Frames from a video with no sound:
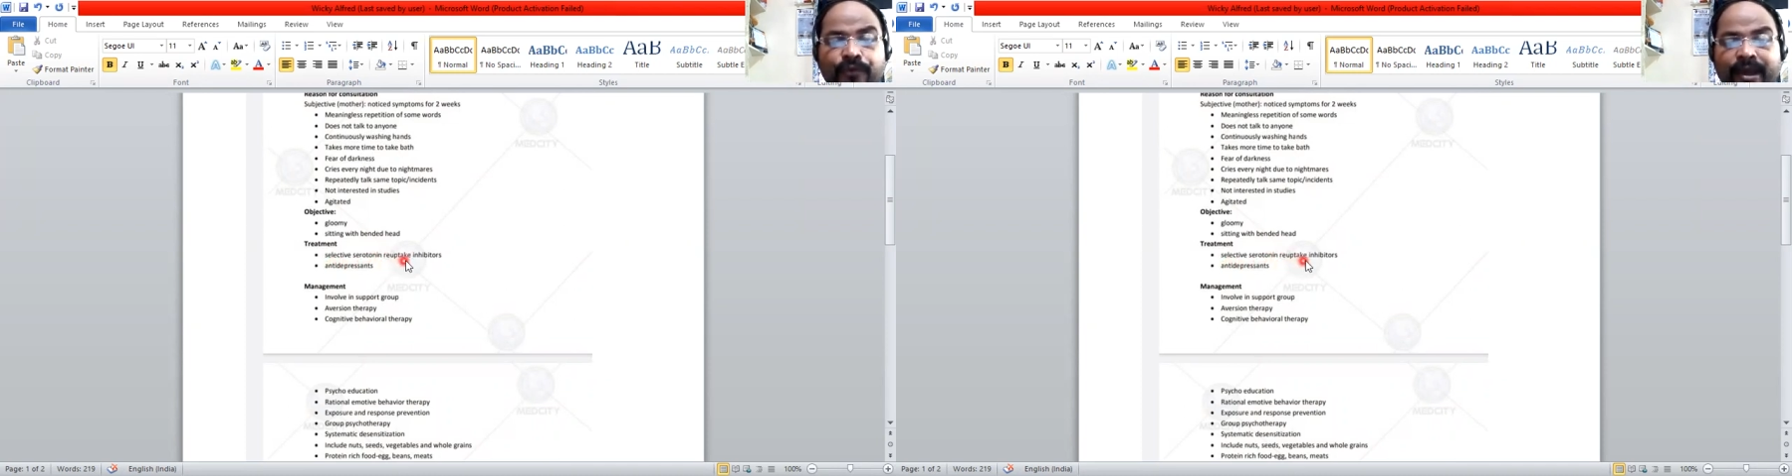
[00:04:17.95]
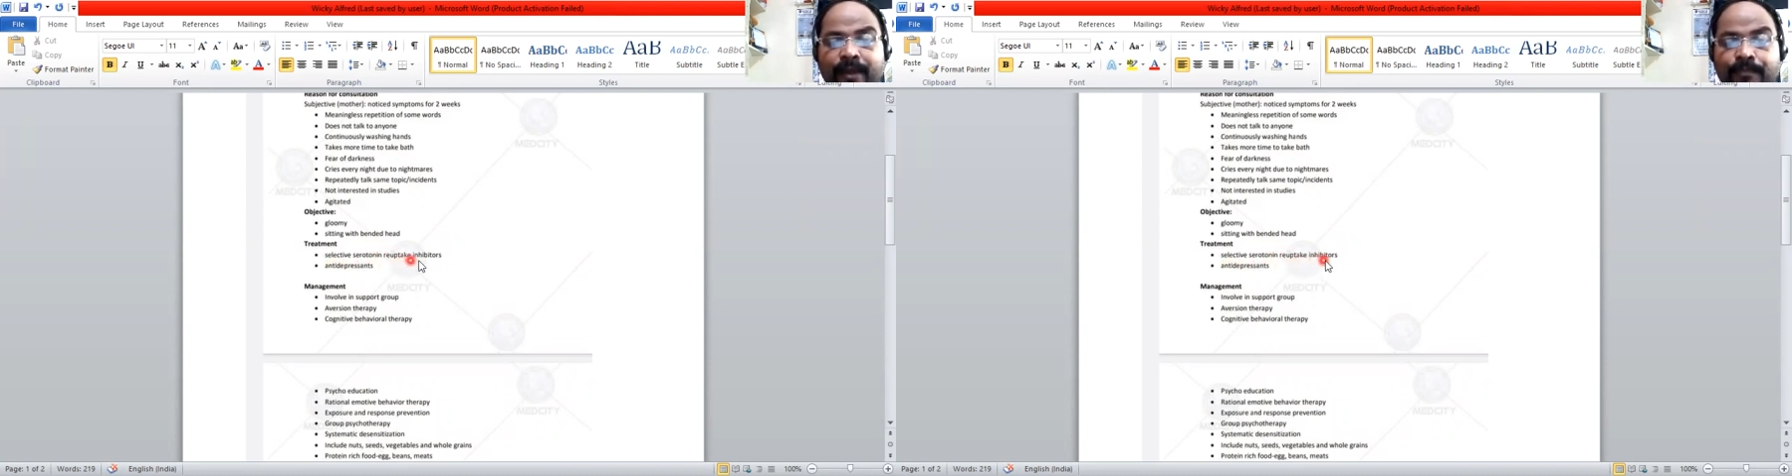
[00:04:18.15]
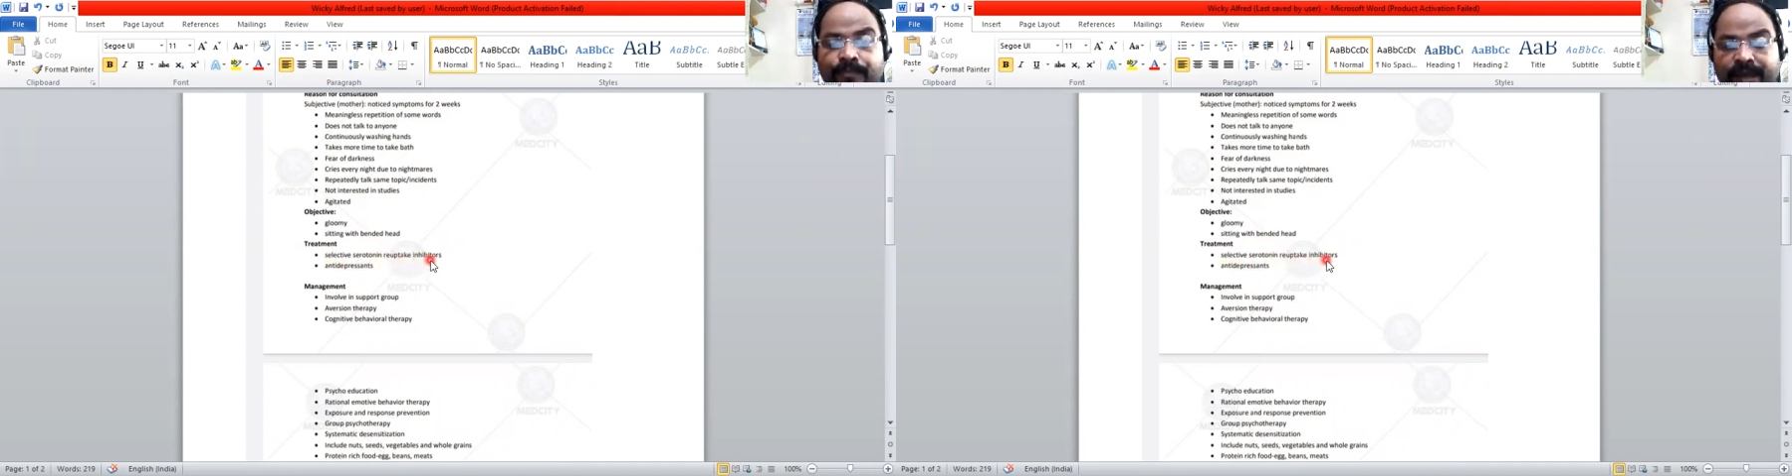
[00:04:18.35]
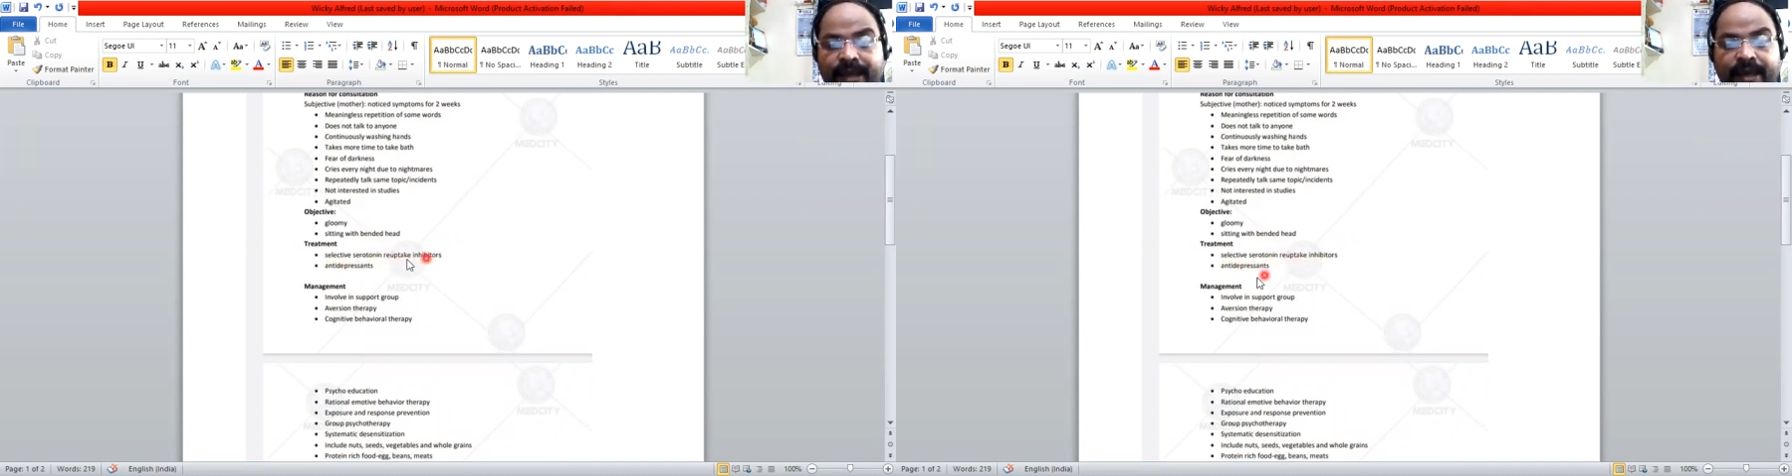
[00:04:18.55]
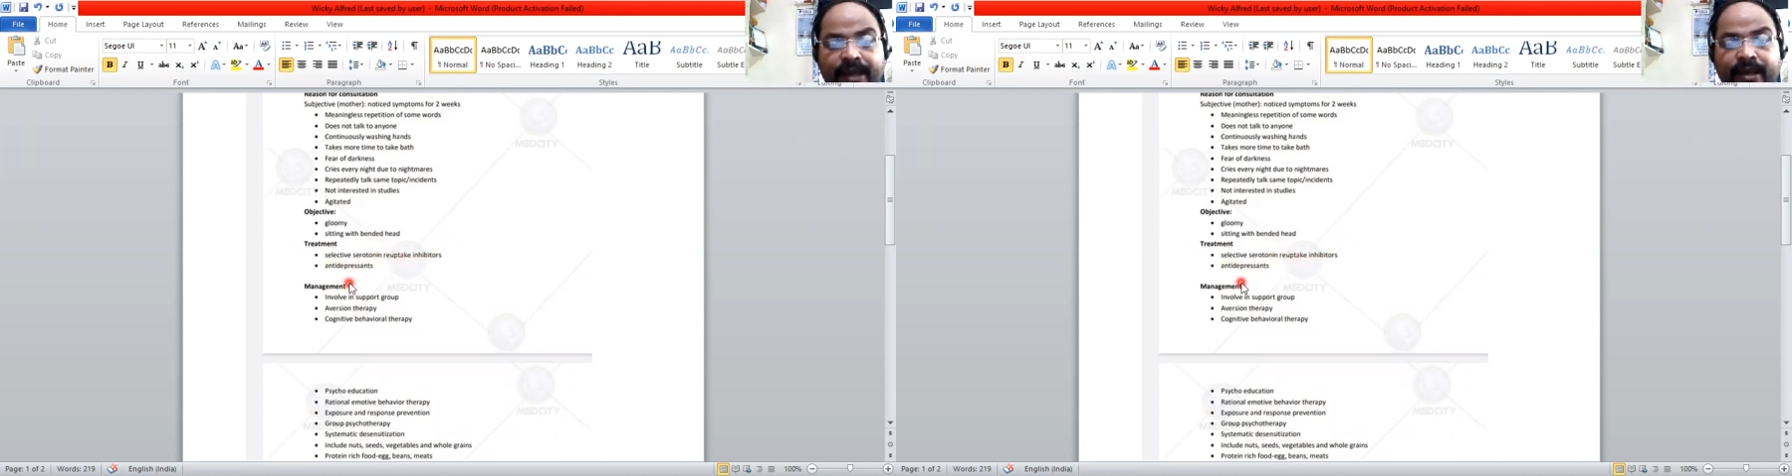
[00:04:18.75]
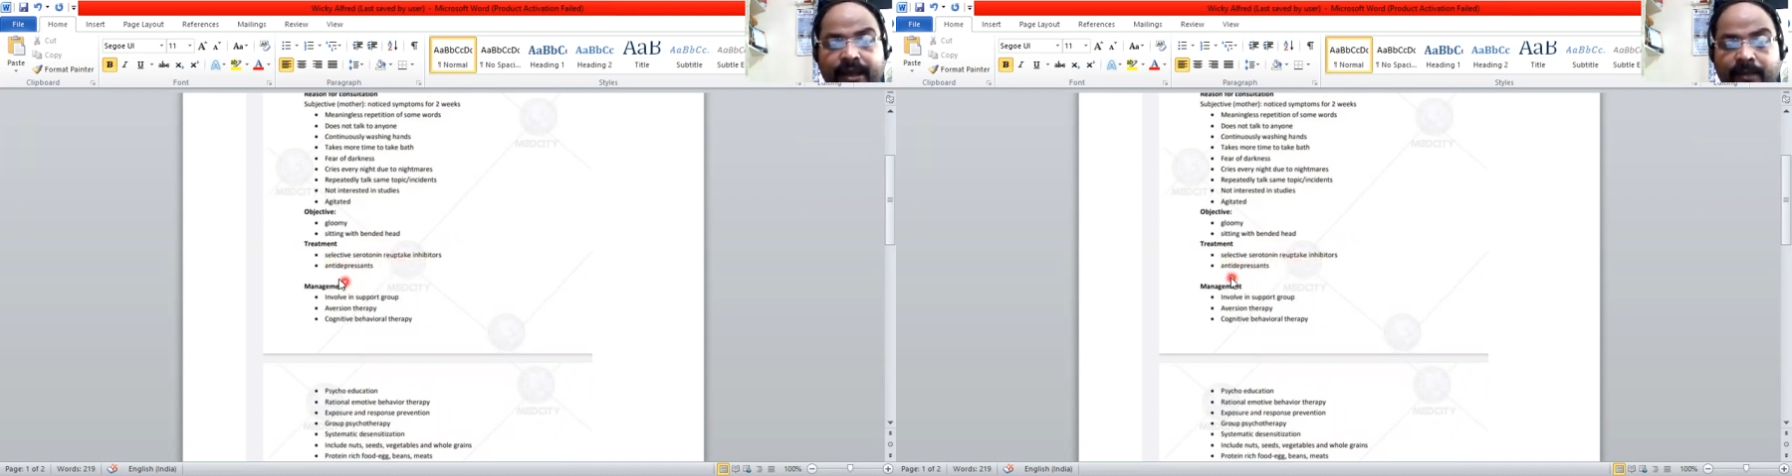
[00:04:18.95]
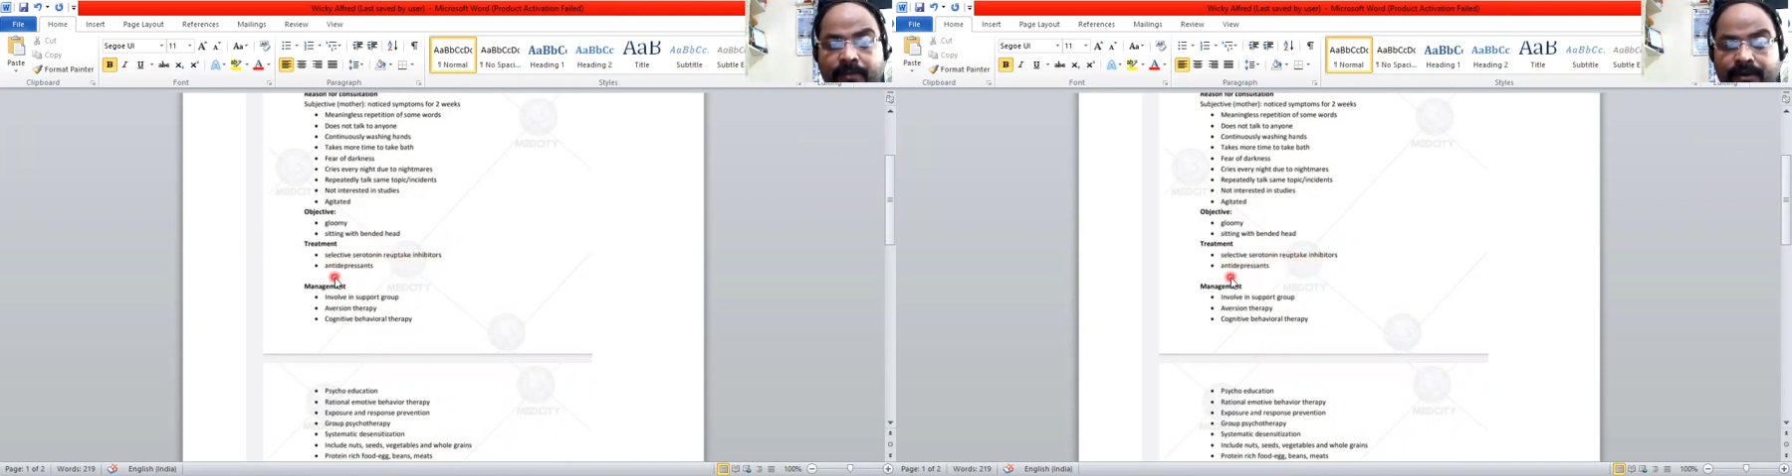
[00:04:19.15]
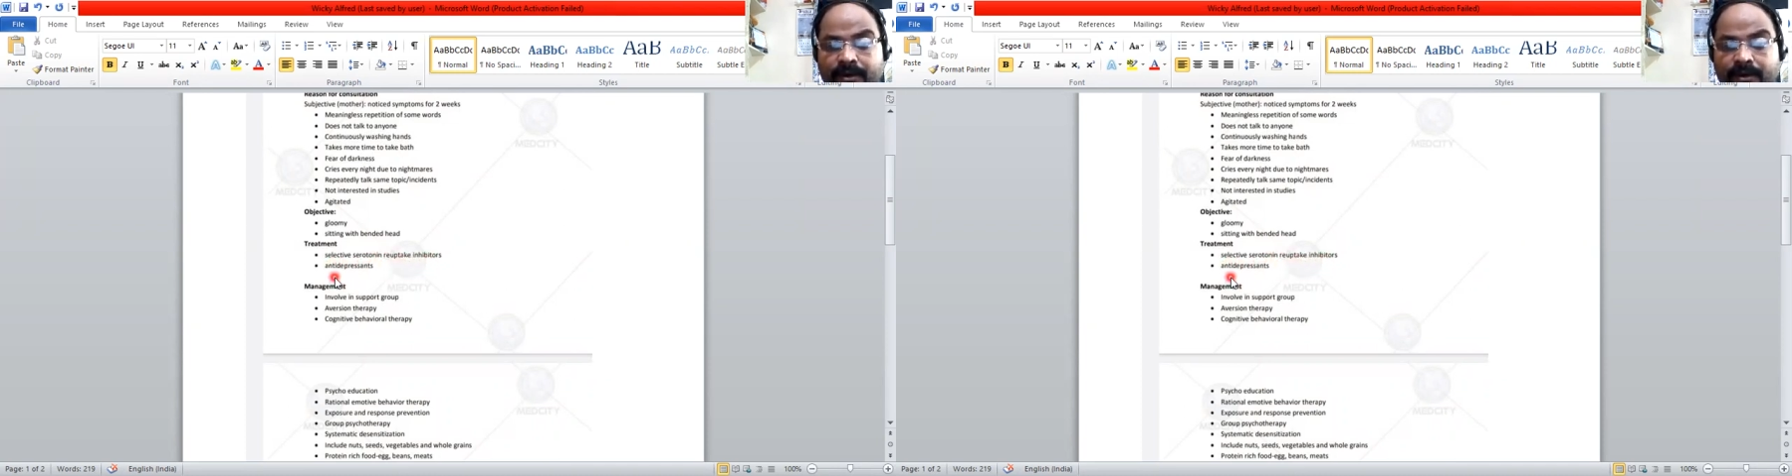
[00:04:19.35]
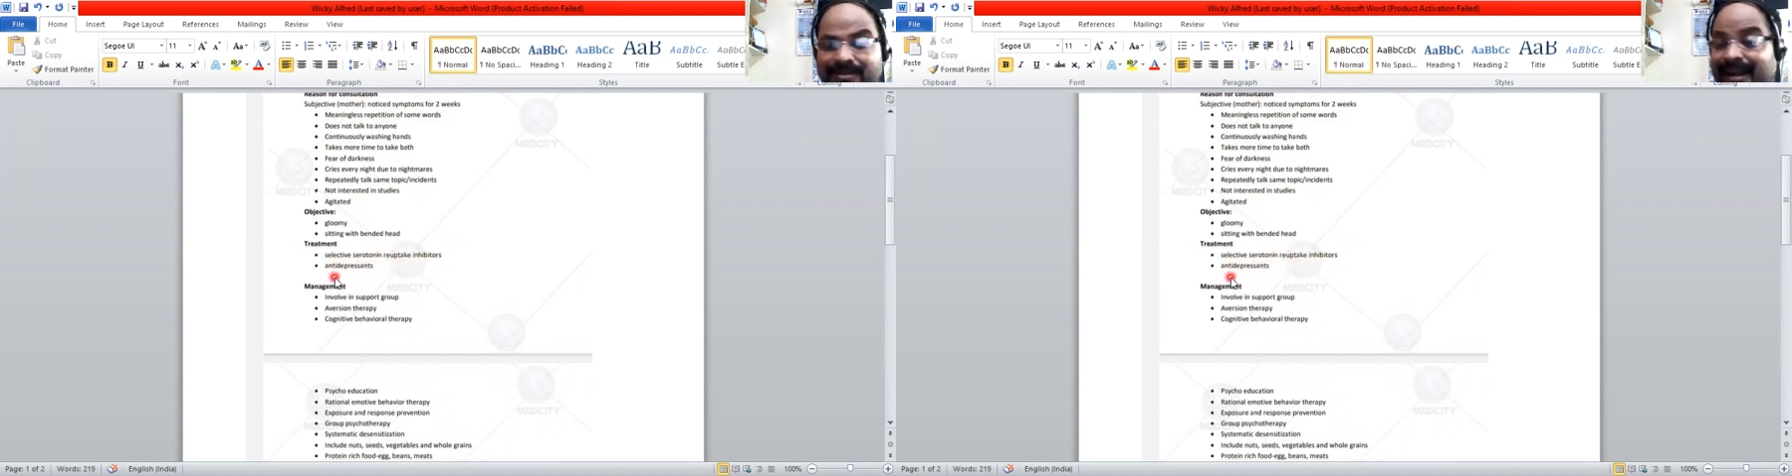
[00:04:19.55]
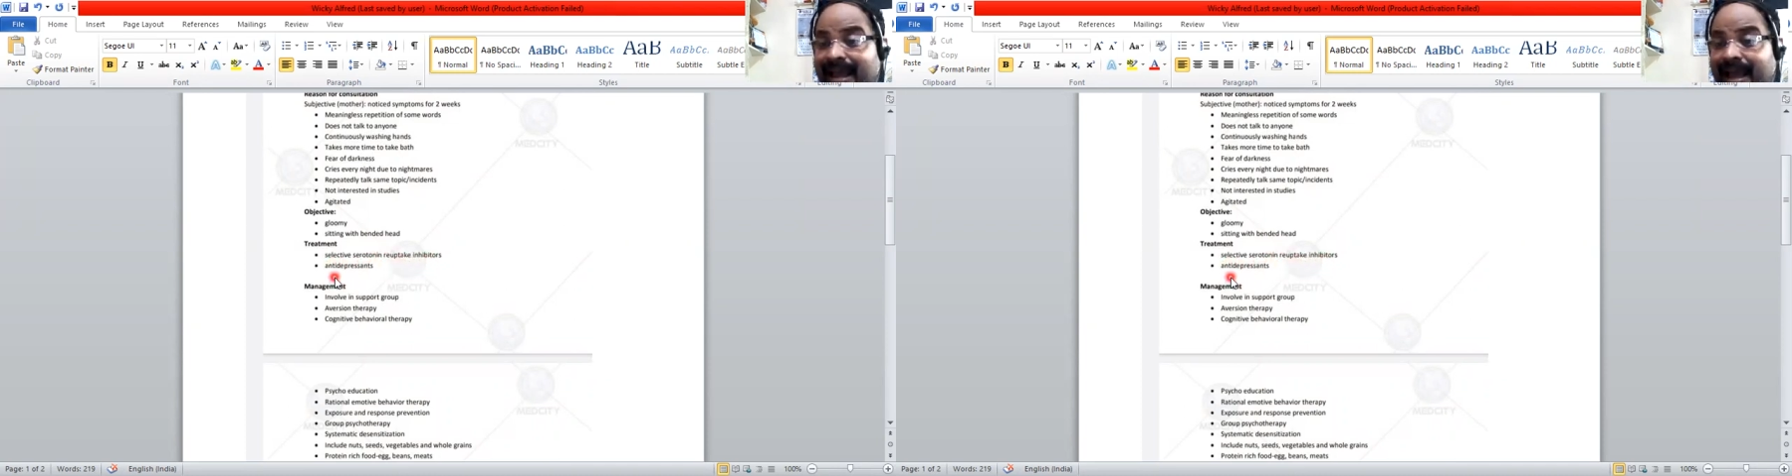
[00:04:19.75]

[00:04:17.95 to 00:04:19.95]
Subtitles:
reuptake inhibitors and